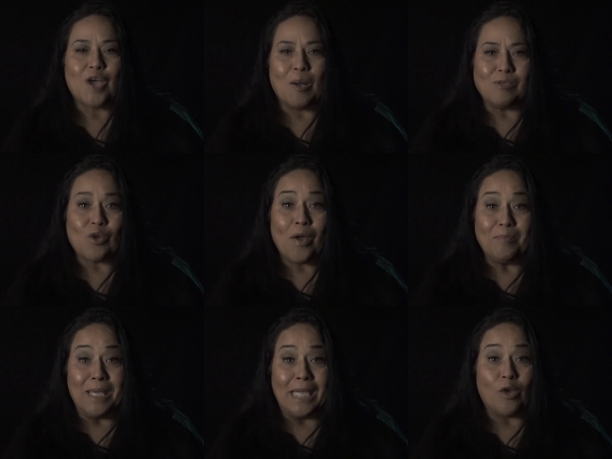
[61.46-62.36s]
Come
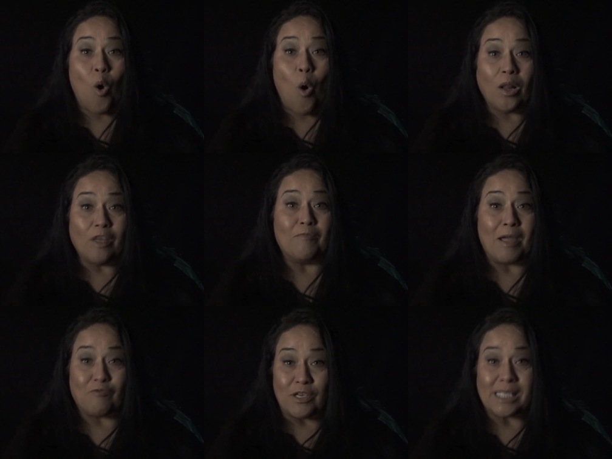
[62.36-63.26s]
join me and all of my
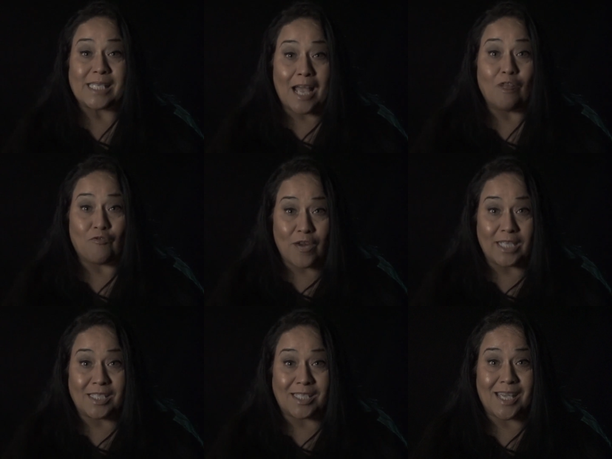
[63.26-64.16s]
freestyle
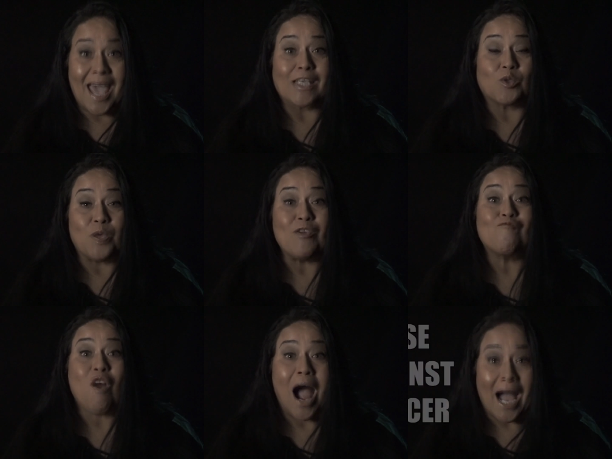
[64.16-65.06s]
friends as we
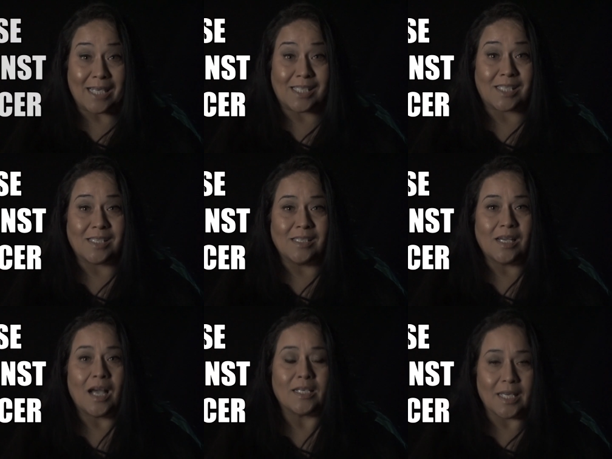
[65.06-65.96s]
rise
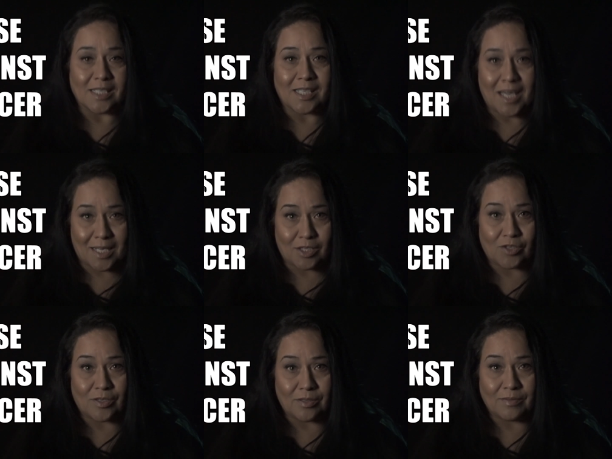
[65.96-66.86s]
against
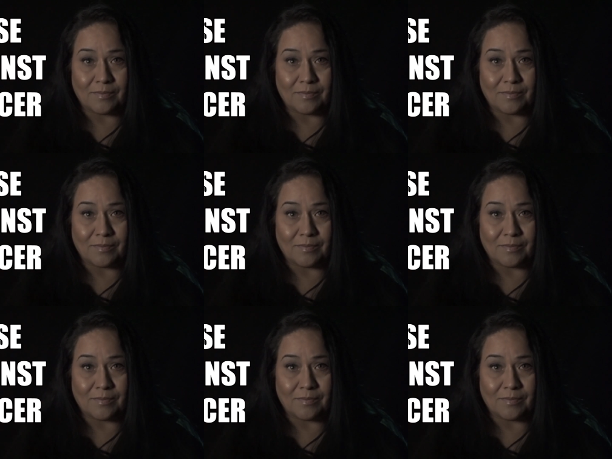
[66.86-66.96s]
cancer."